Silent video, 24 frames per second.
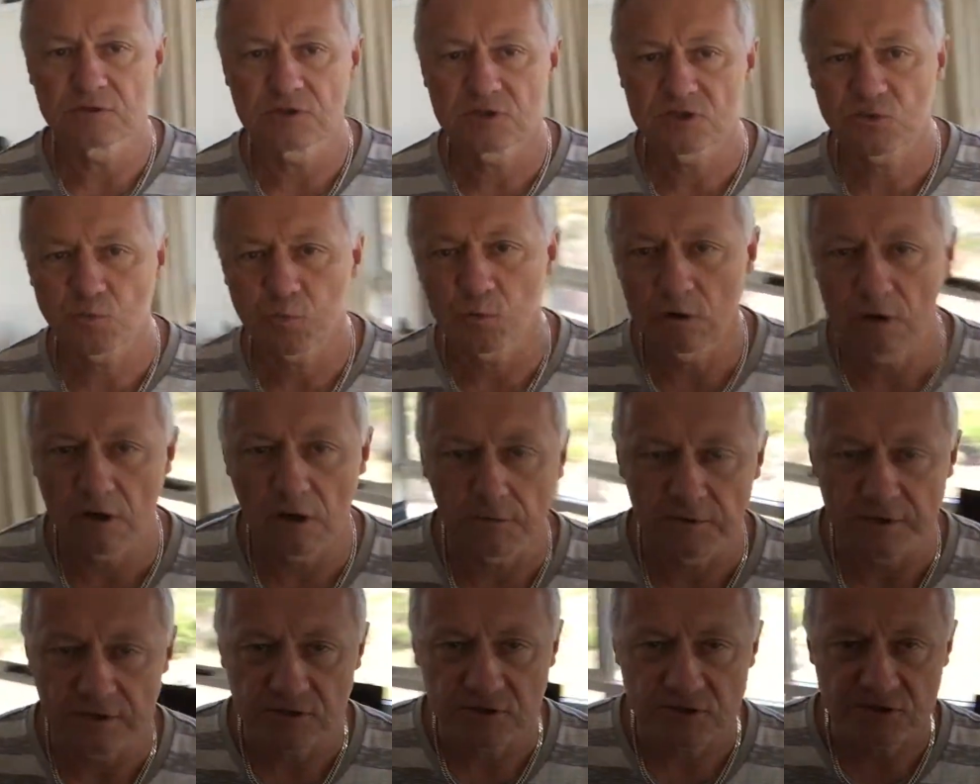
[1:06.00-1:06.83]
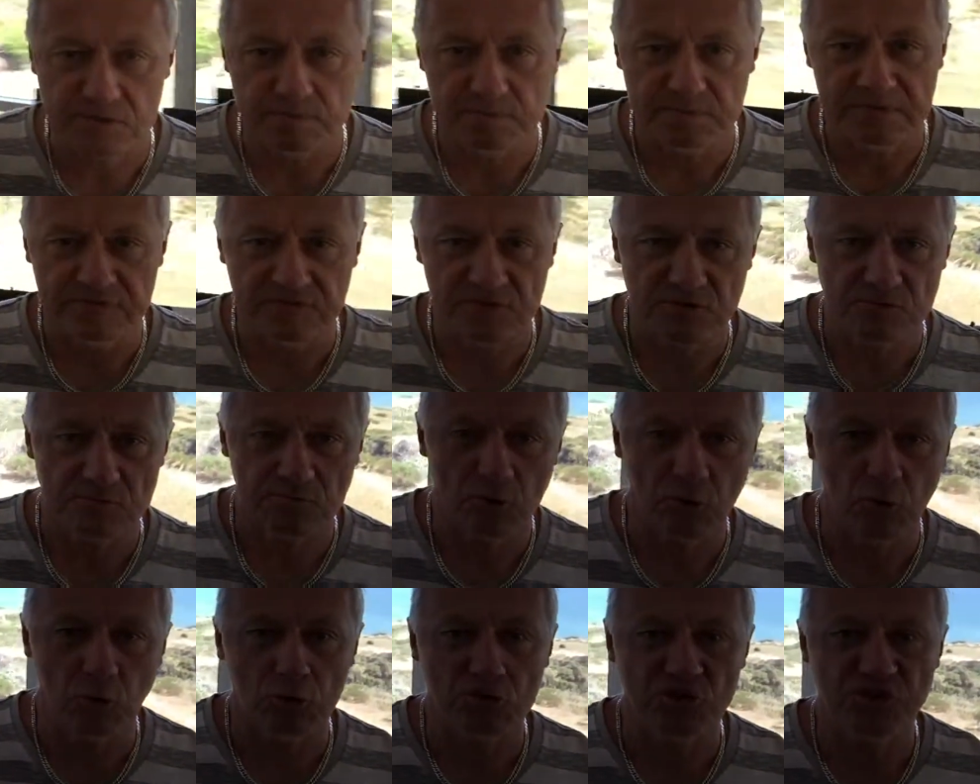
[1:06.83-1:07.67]
this is where I'll be, just a bit of a
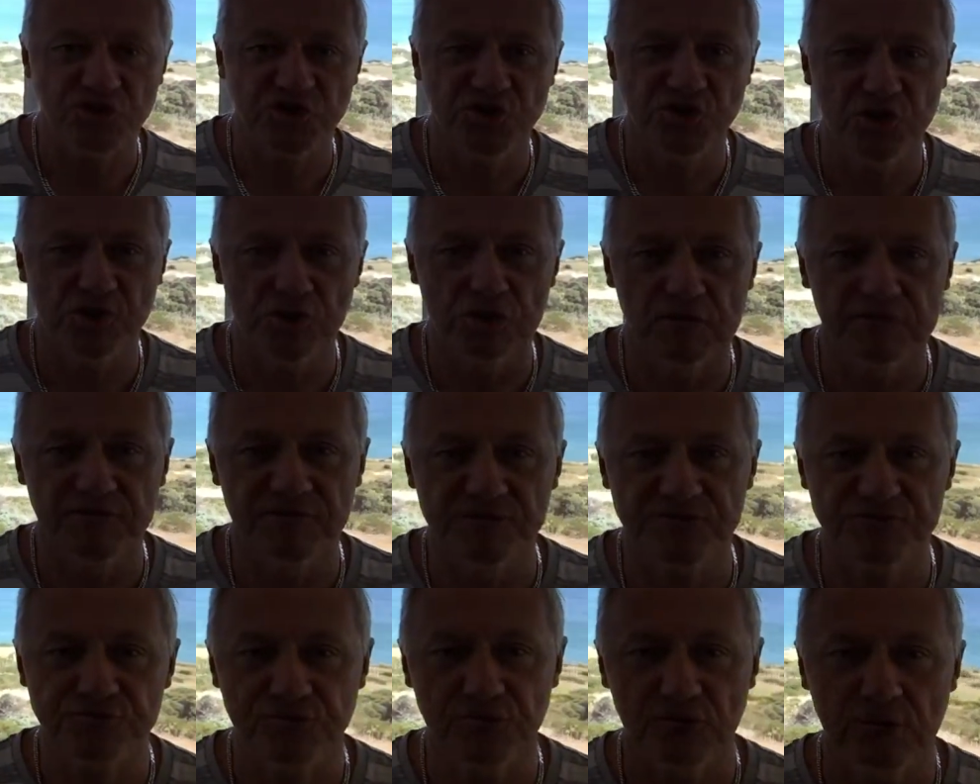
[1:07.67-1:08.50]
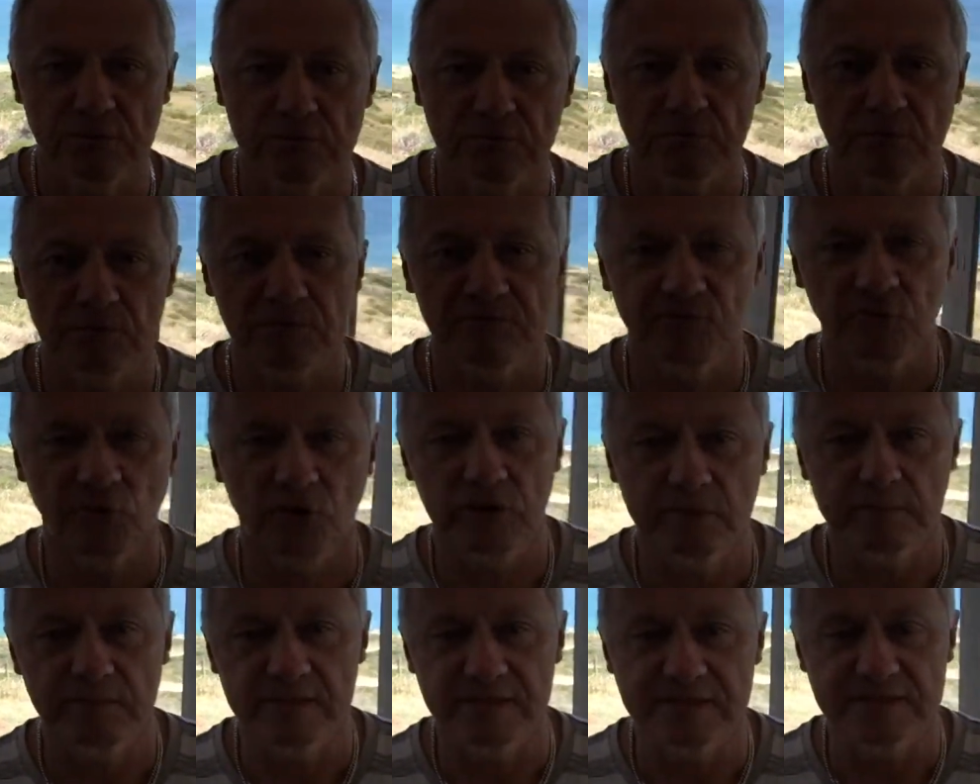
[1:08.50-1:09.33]
cook's tour of this room. I've
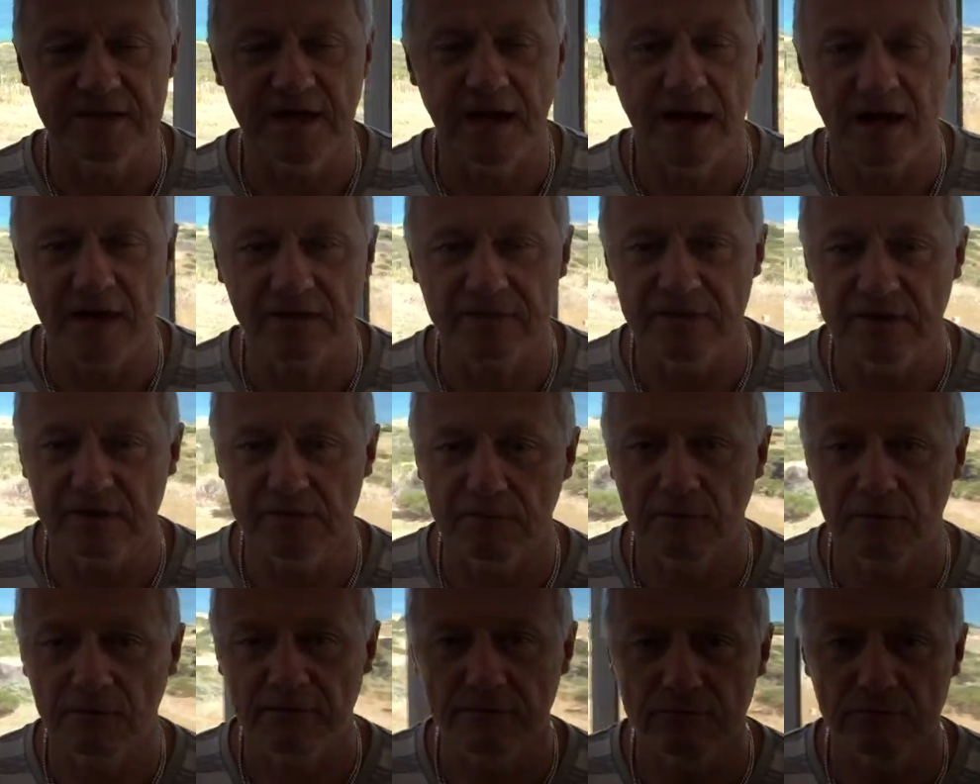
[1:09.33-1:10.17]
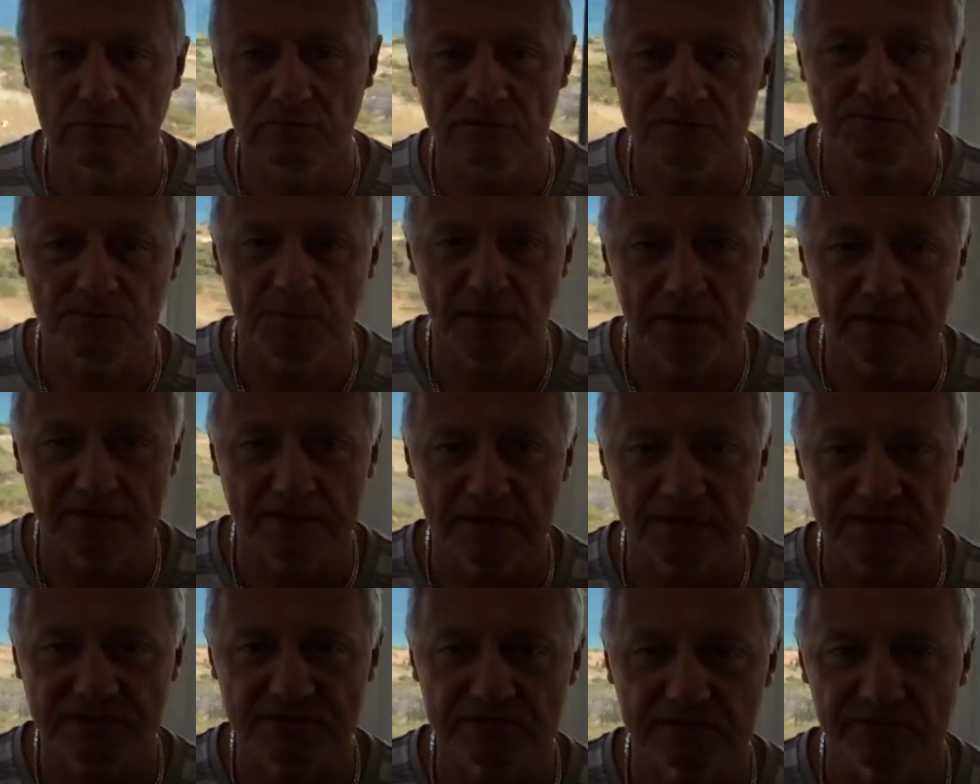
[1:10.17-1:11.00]
gone a bit dark there while it looks, but
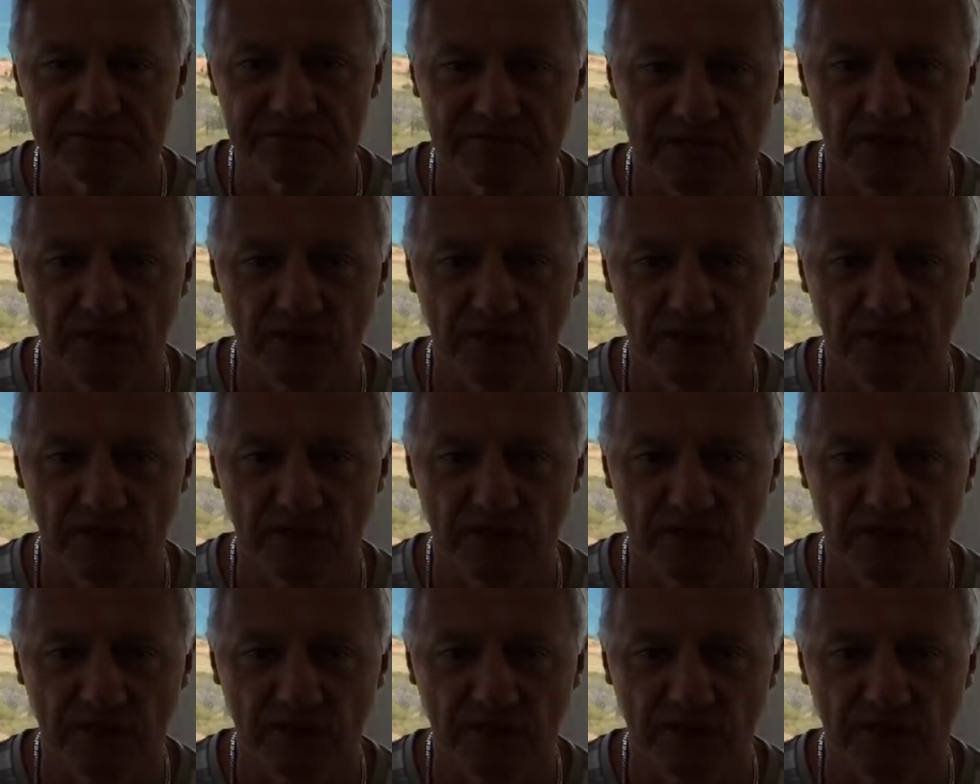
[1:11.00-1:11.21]
that's the